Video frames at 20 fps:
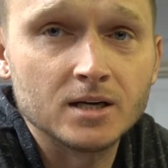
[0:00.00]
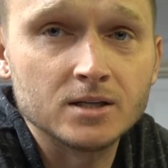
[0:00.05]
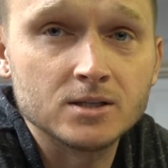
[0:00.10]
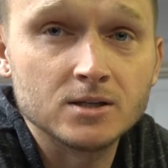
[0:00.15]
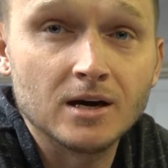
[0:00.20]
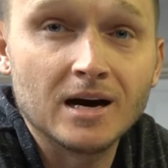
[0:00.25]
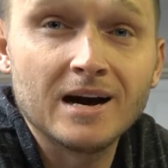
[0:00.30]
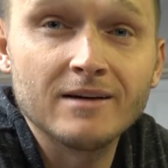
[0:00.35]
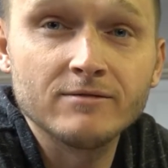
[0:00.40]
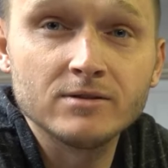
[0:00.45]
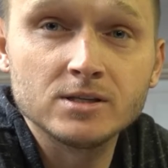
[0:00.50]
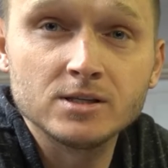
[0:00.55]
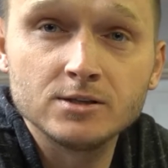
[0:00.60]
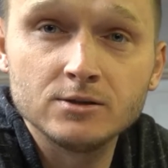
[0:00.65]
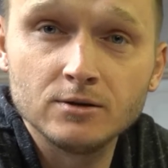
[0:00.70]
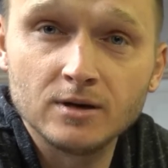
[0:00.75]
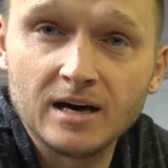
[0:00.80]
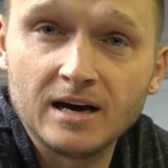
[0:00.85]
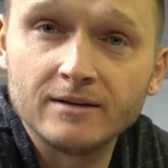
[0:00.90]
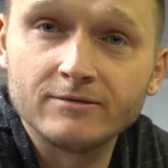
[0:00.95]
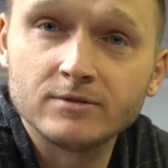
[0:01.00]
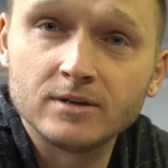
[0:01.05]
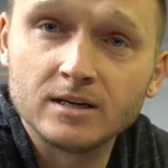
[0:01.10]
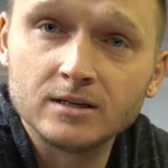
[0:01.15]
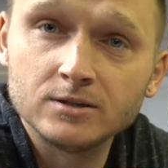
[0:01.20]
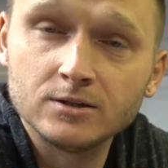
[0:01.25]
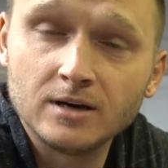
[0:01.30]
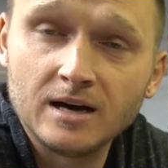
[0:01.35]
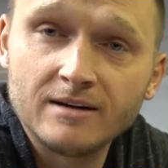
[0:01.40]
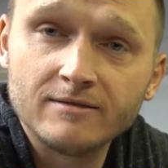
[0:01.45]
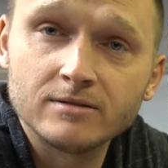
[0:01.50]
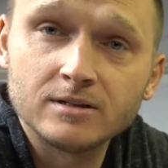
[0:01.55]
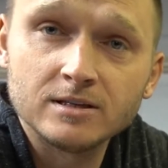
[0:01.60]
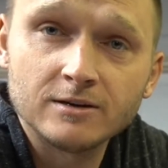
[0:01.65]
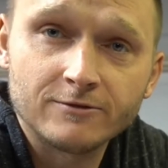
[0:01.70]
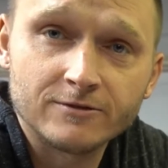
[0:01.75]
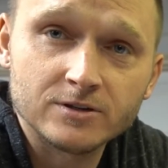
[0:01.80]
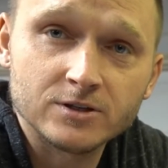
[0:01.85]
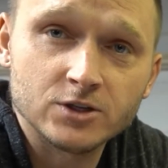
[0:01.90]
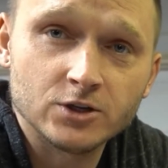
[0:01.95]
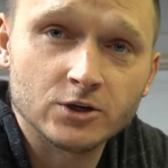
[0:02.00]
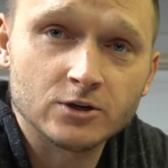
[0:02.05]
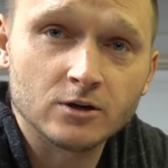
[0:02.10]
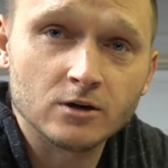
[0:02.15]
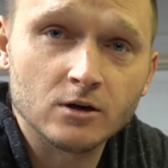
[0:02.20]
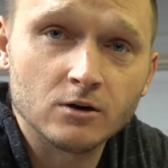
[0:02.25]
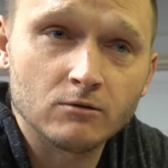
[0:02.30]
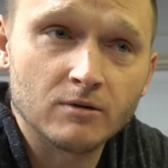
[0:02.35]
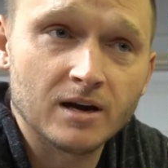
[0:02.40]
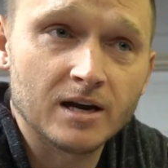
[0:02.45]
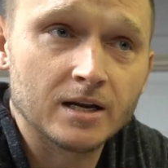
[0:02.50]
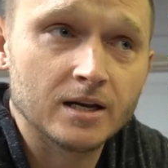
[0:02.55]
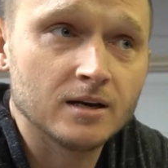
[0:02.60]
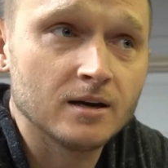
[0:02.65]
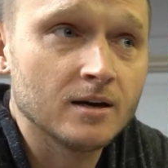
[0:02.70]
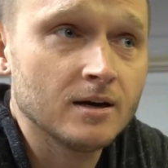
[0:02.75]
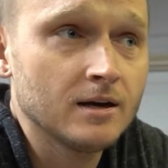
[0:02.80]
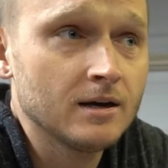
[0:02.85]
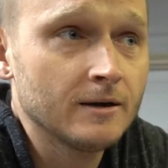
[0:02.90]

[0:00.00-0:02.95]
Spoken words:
So obviously you have a difference here already.